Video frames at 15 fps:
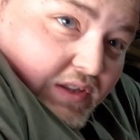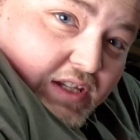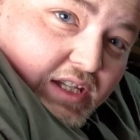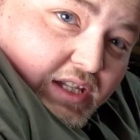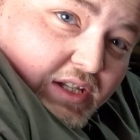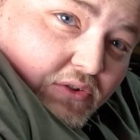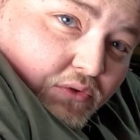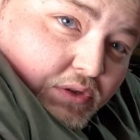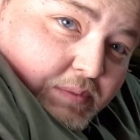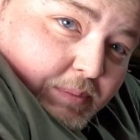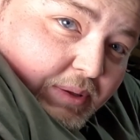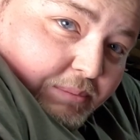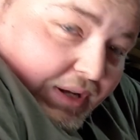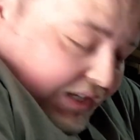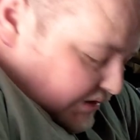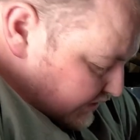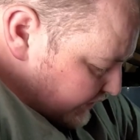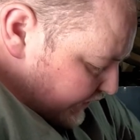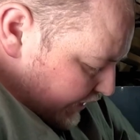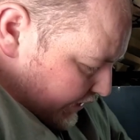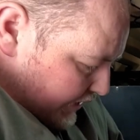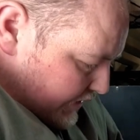the Auxbeam panel
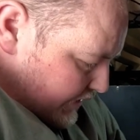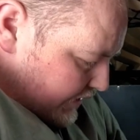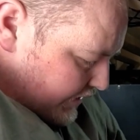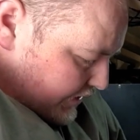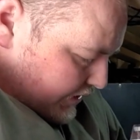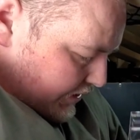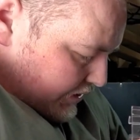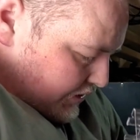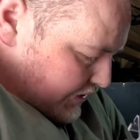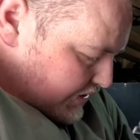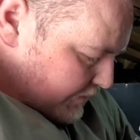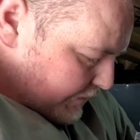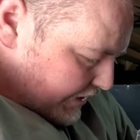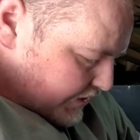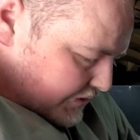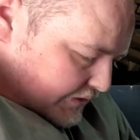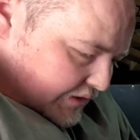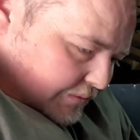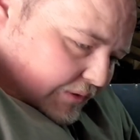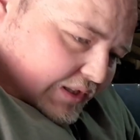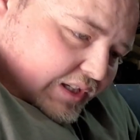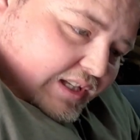first, just to make sure
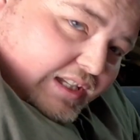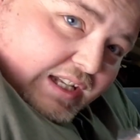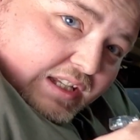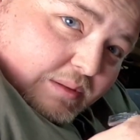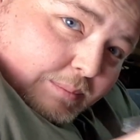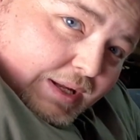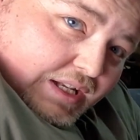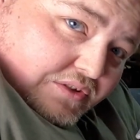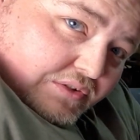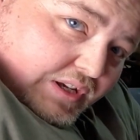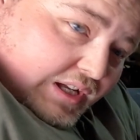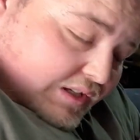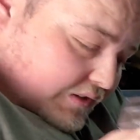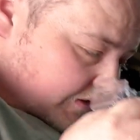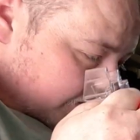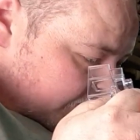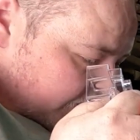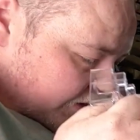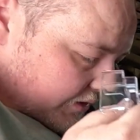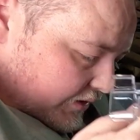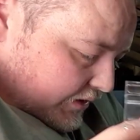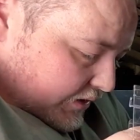that when I connect the battery end
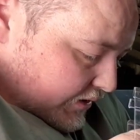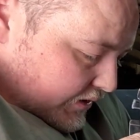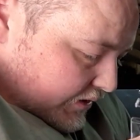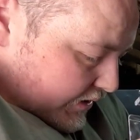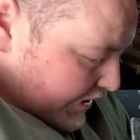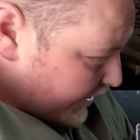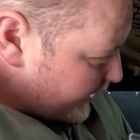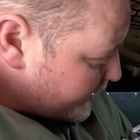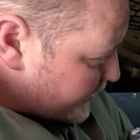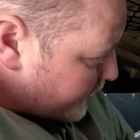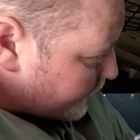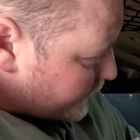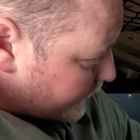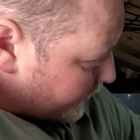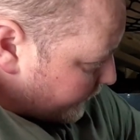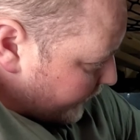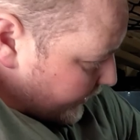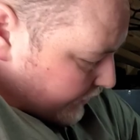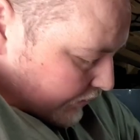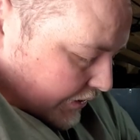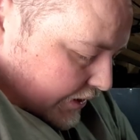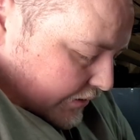and it's tucked all the way
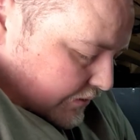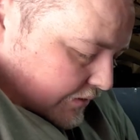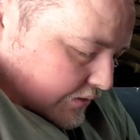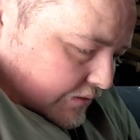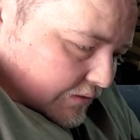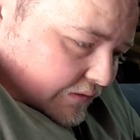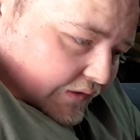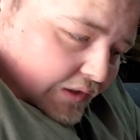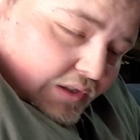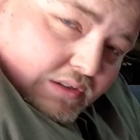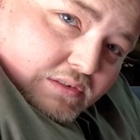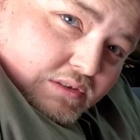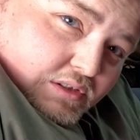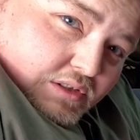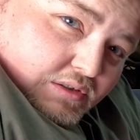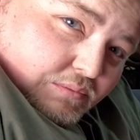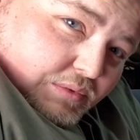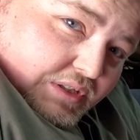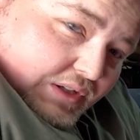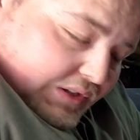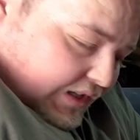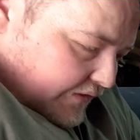through, that we
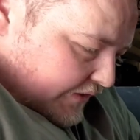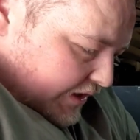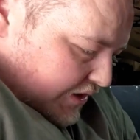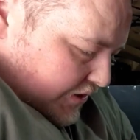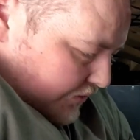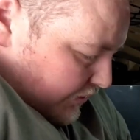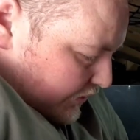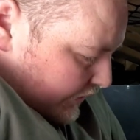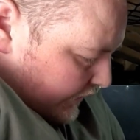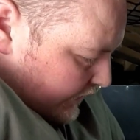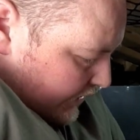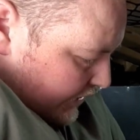don't have any shorts.